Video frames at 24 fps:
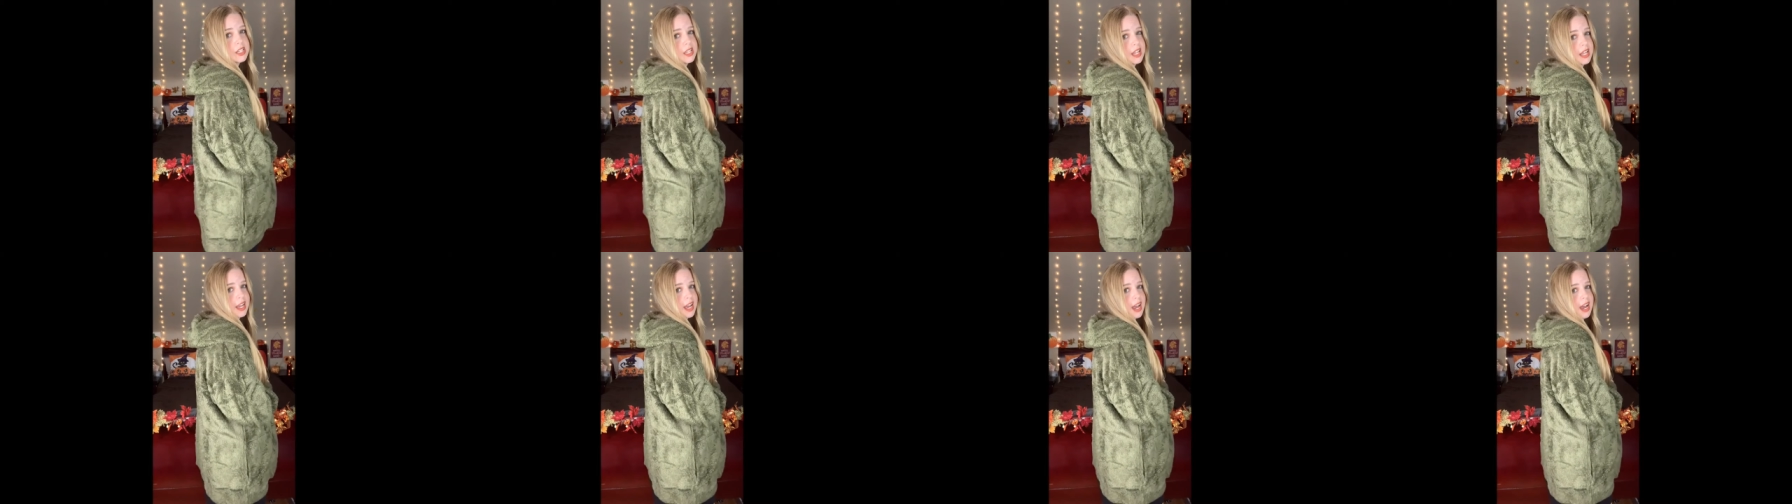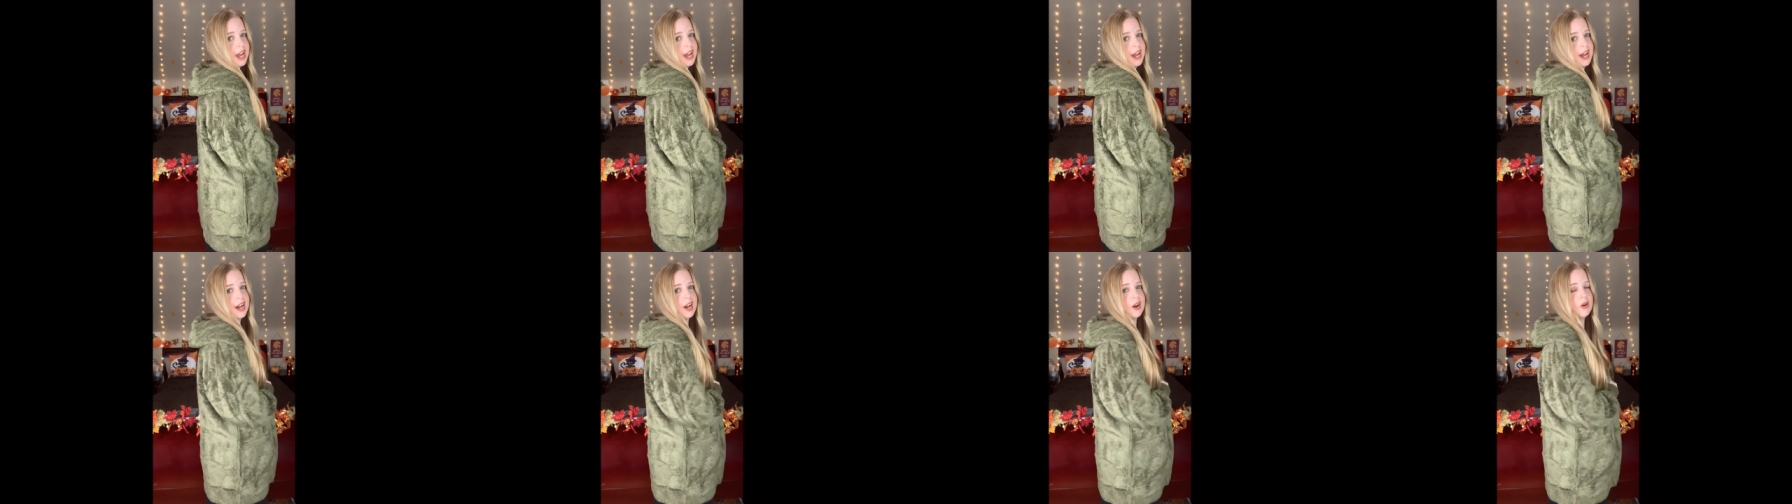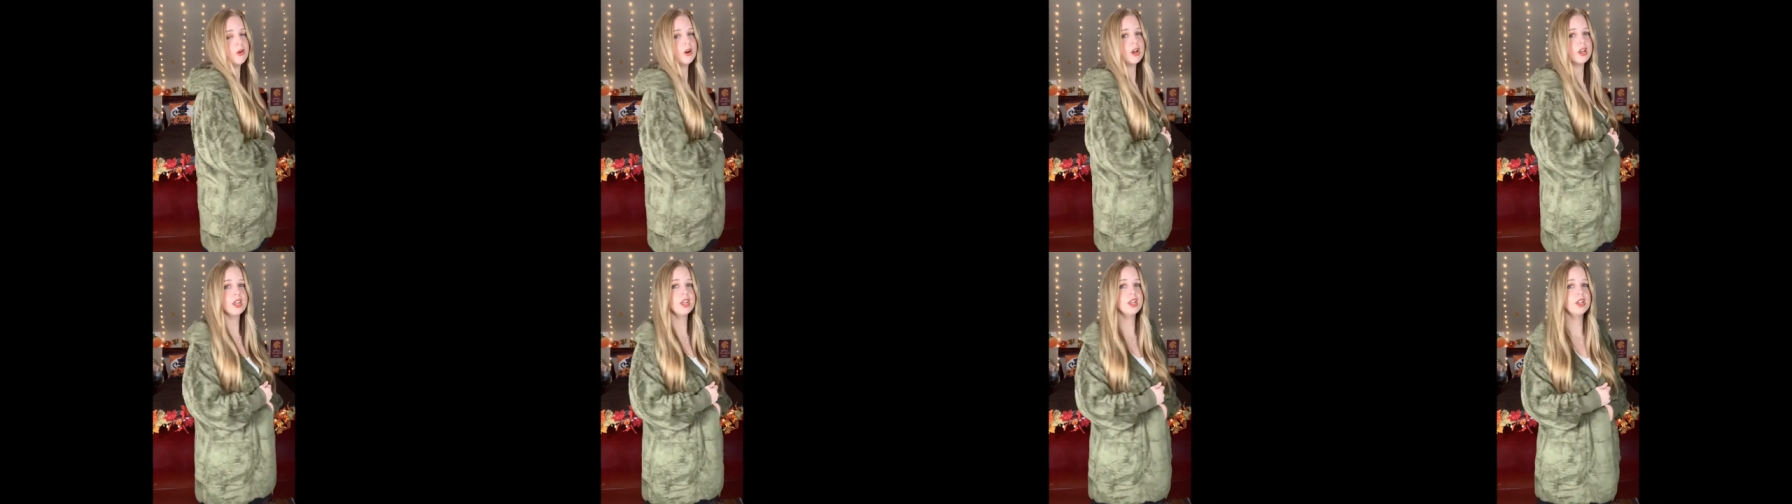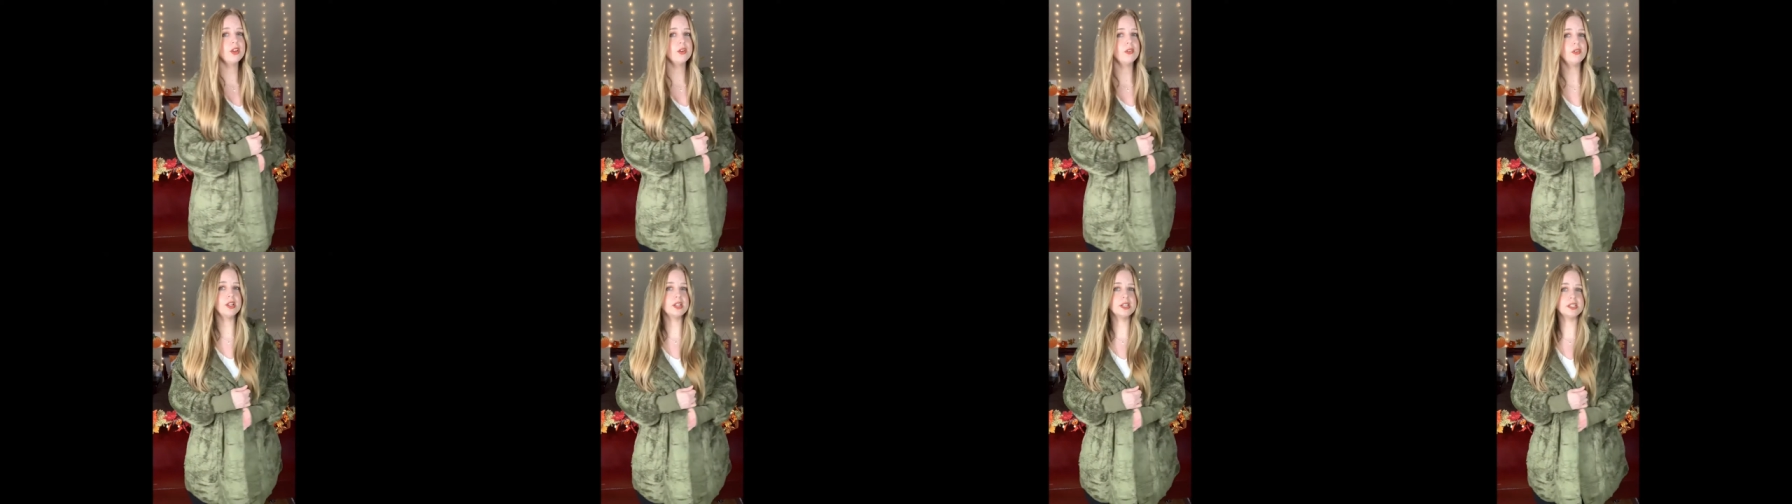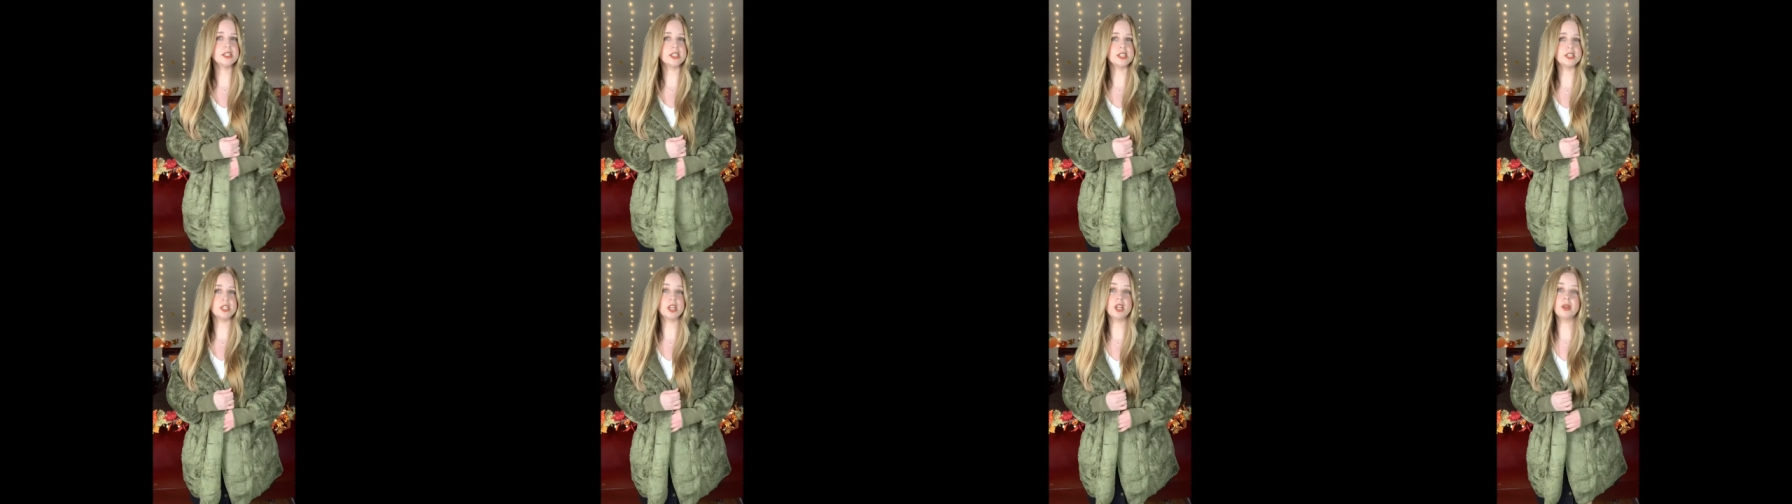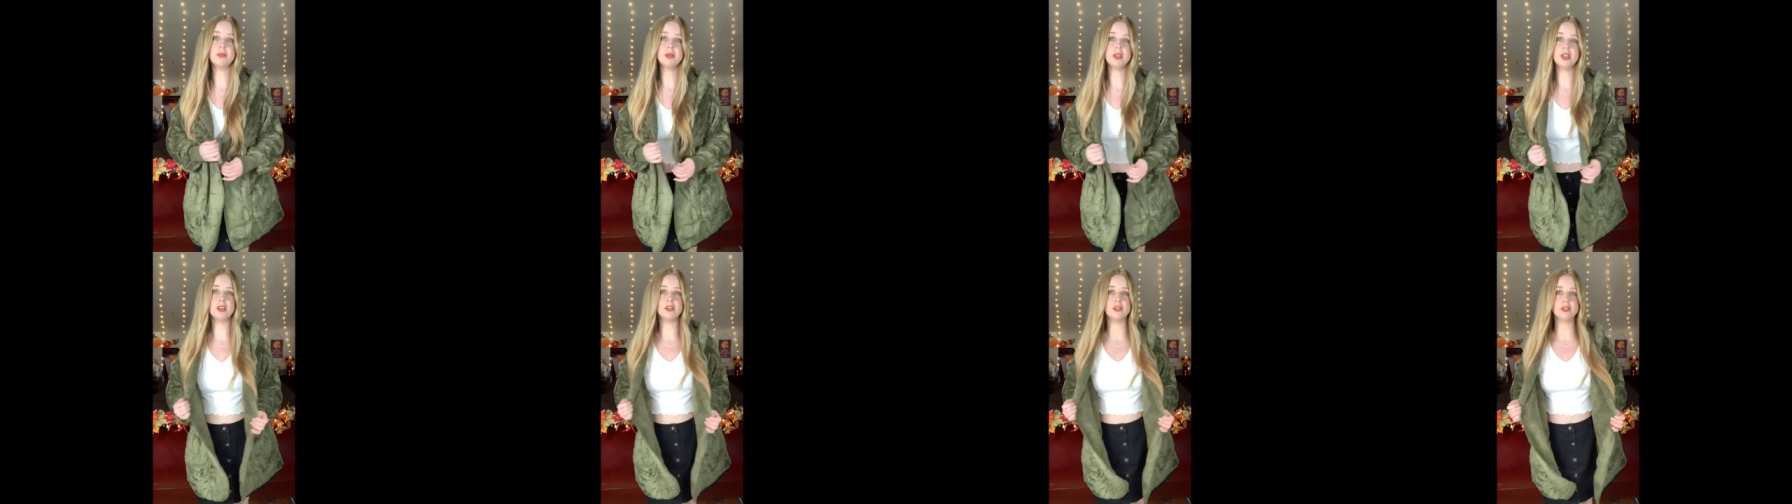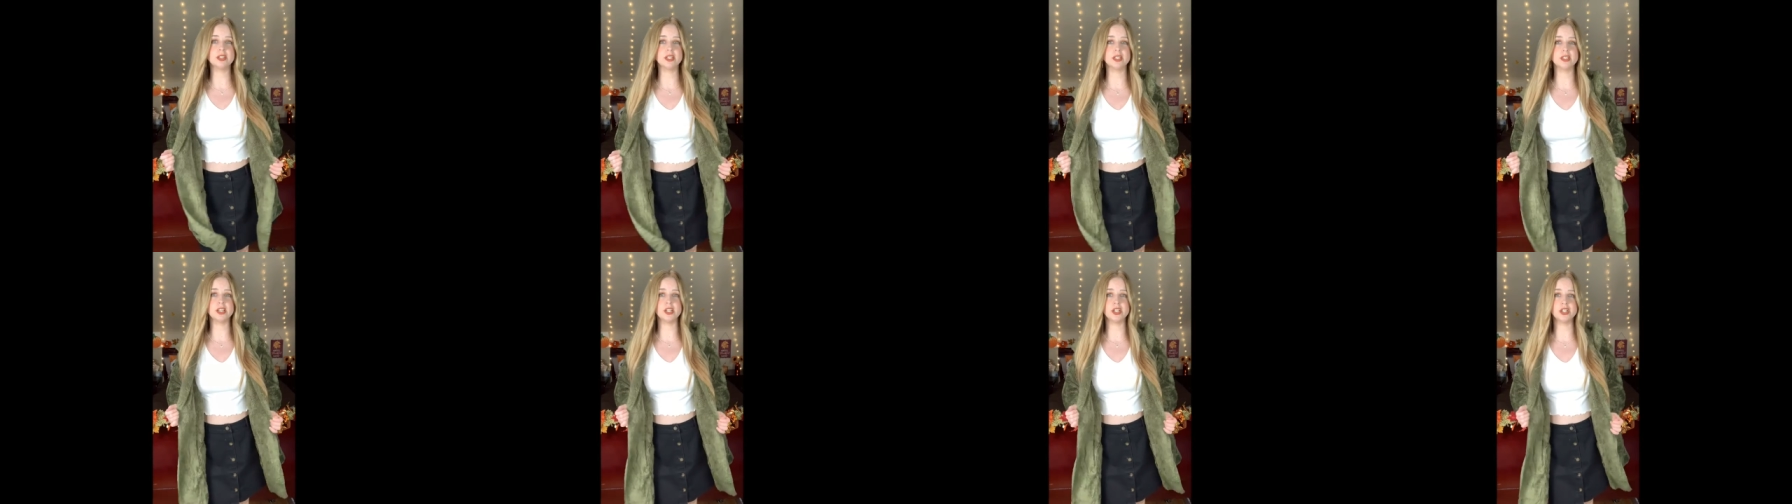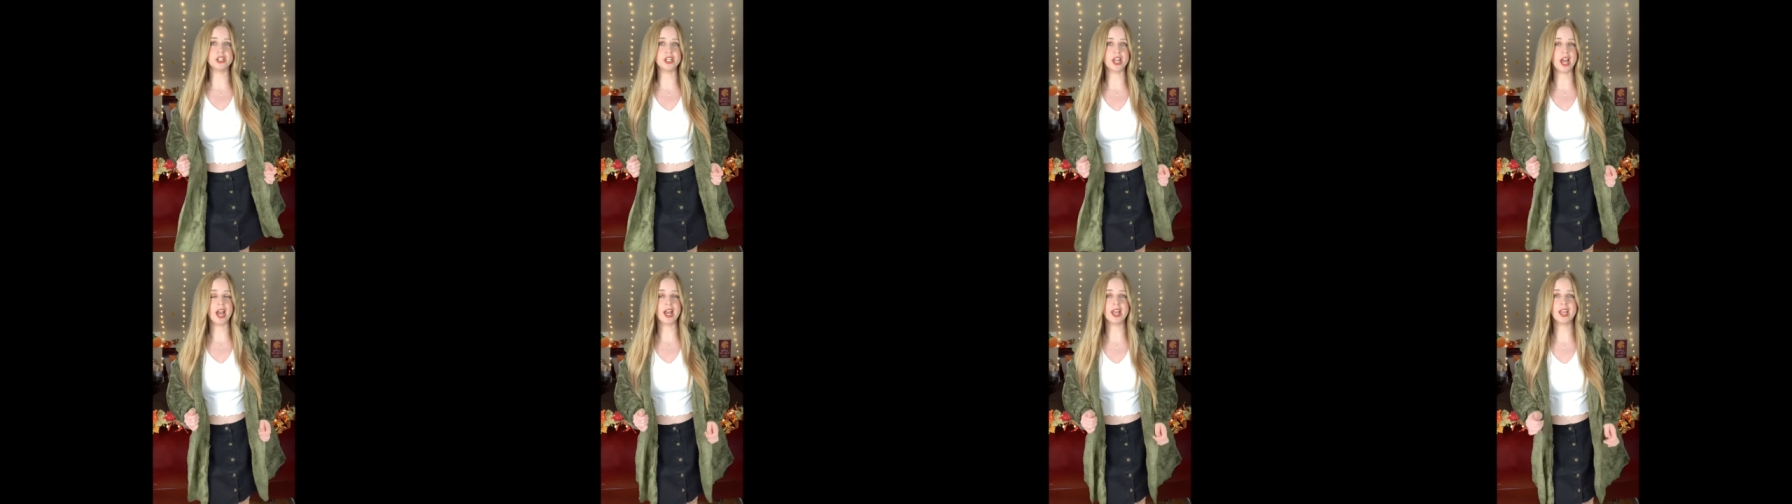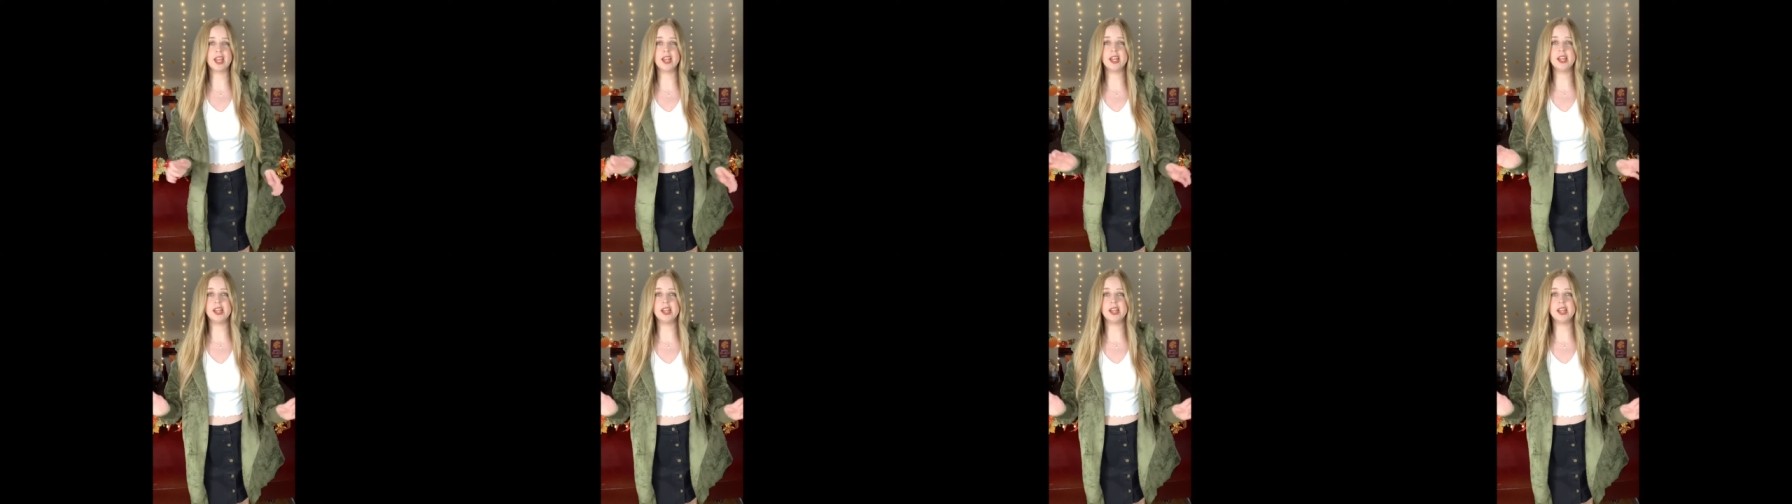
Like how cute is this? It could be used as a jacket.